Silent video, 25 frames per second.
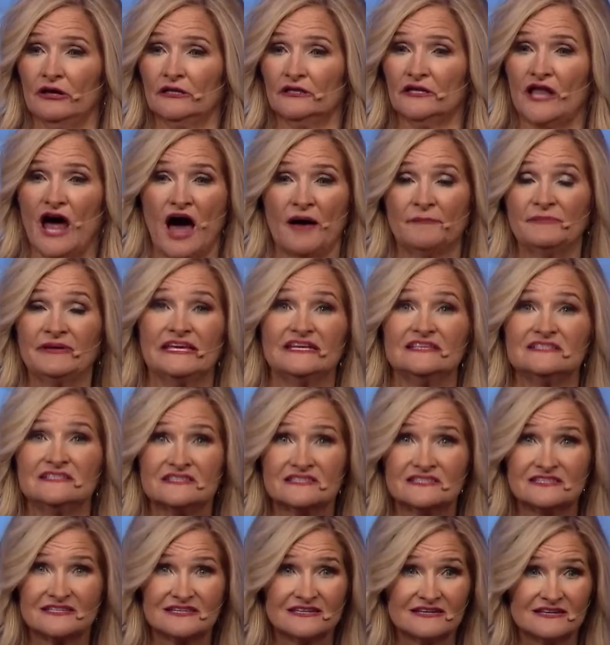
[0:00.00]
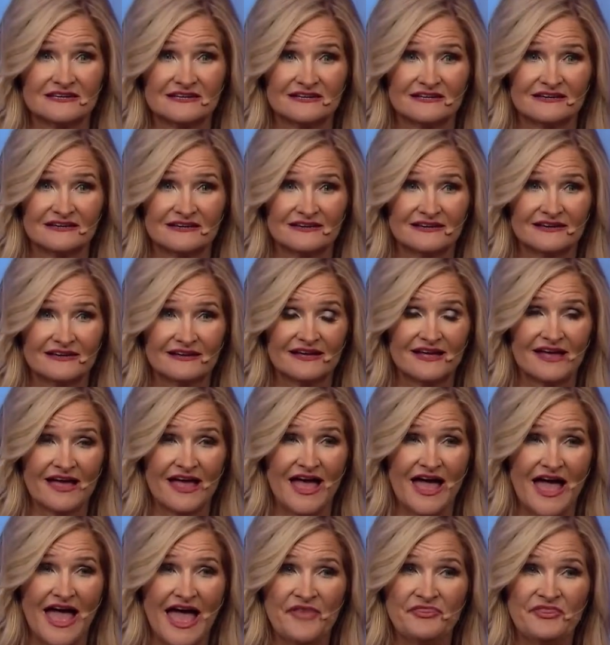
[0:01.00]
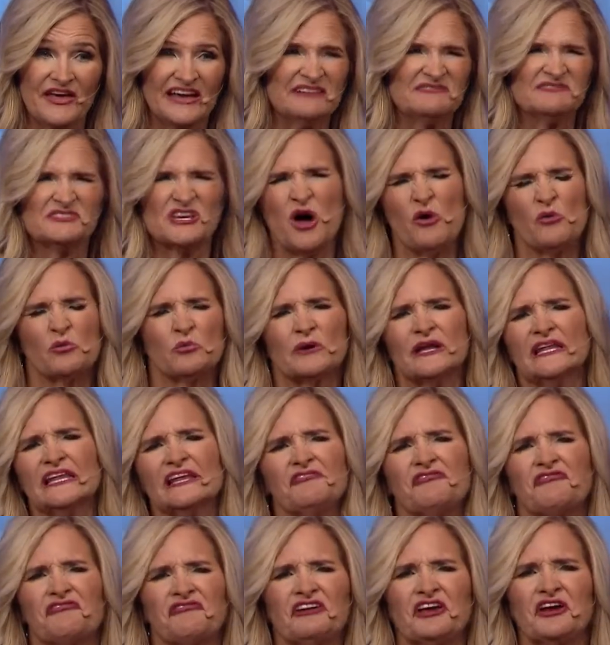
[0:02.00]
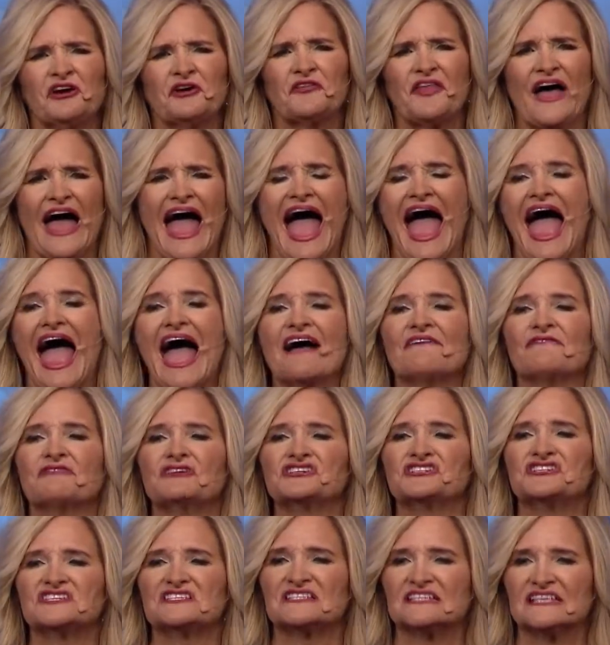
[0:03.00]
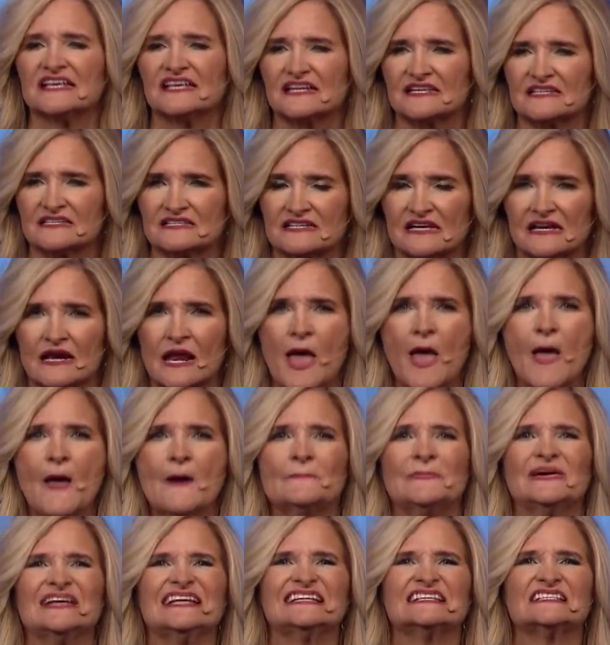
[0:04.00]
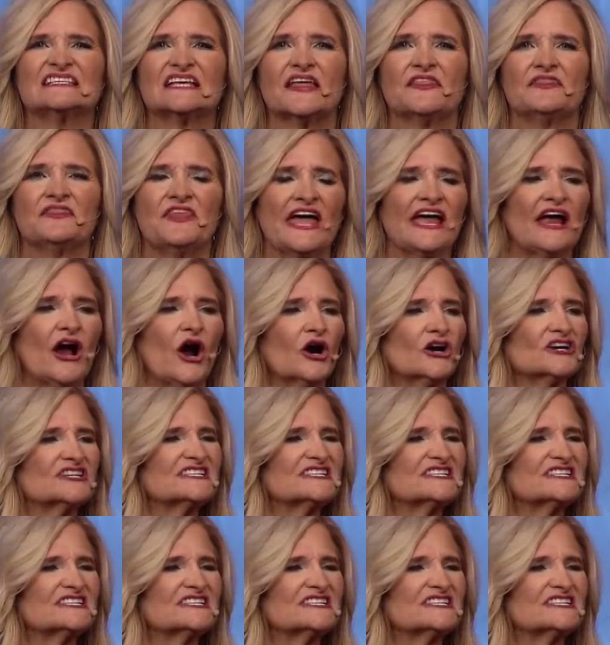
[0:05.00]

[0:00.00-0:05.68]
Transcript: lobbyists. And they don't really fear the average citizen, but he said they are